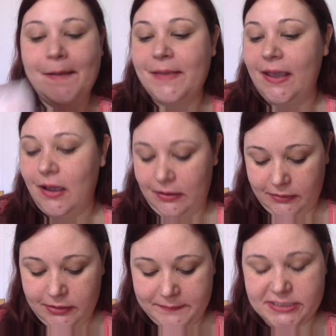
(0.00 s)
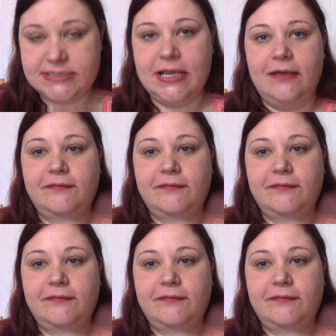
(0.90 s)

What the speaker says: my color. Let me just get a